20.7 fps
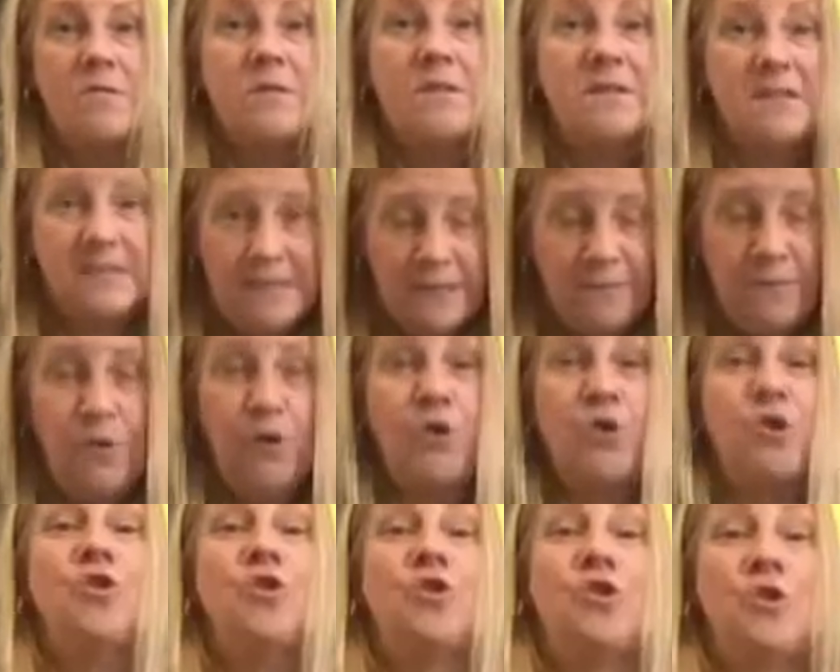See if you
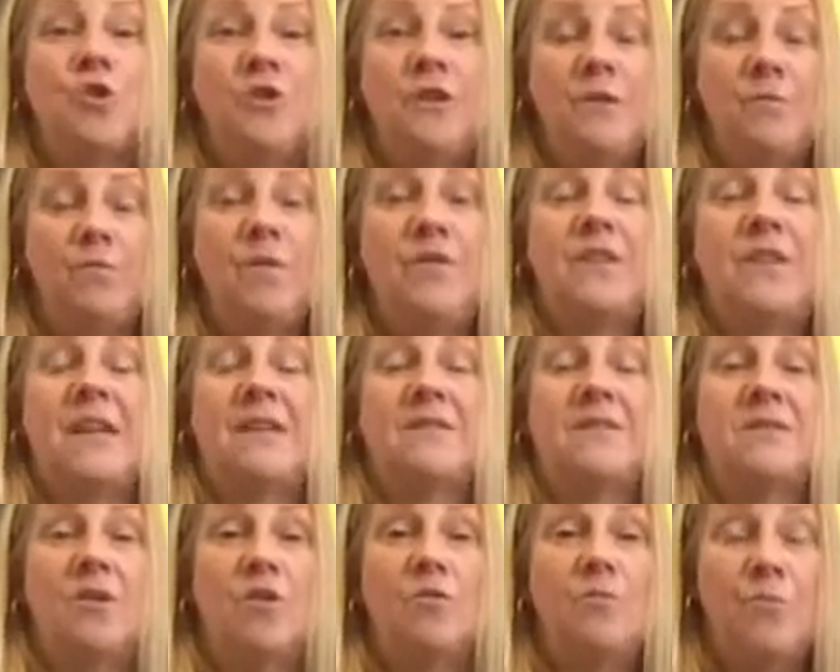can join in with that
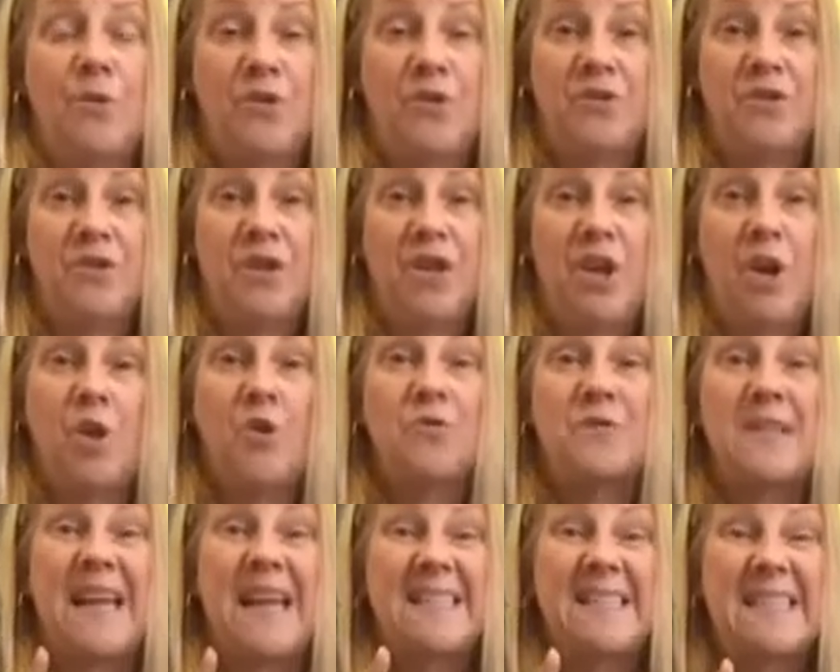song, boys and
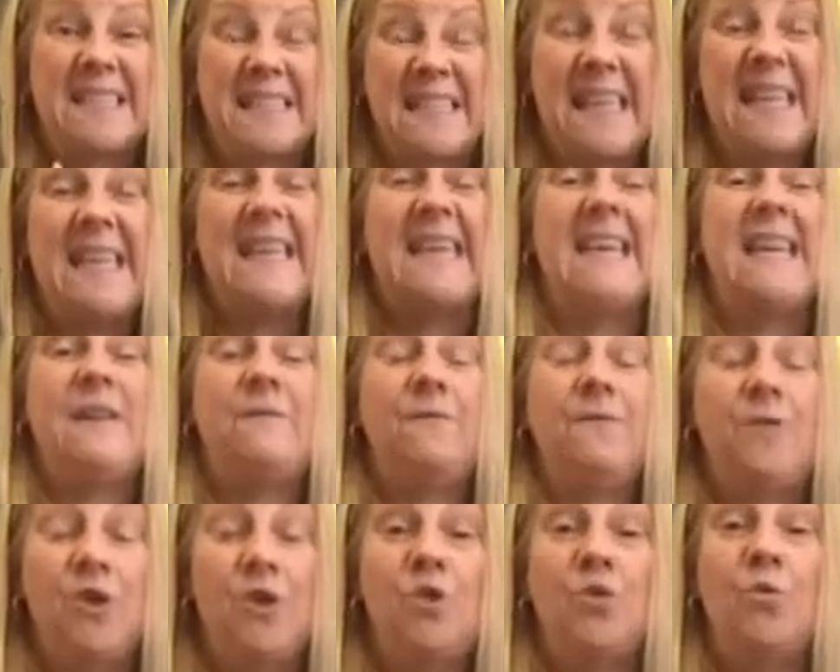girls, and see if
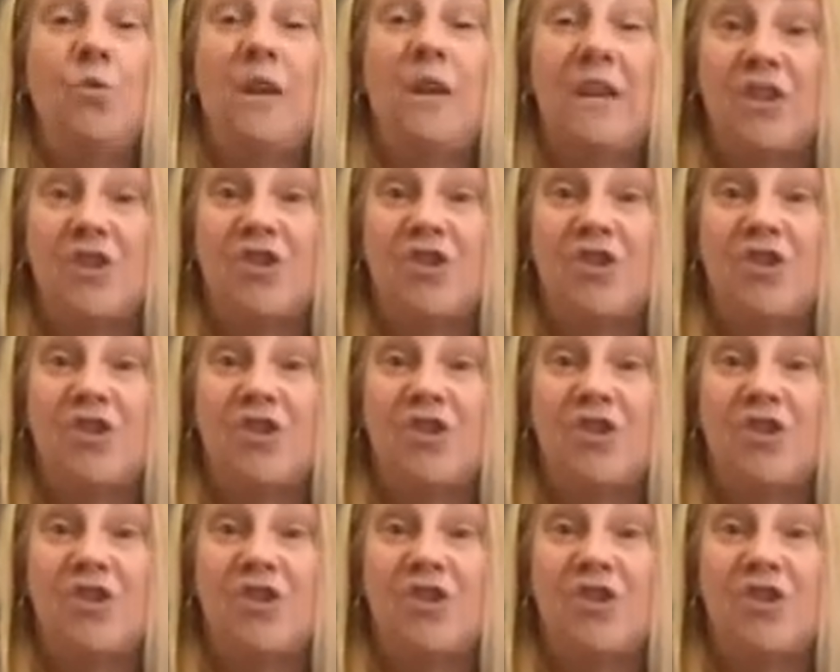you can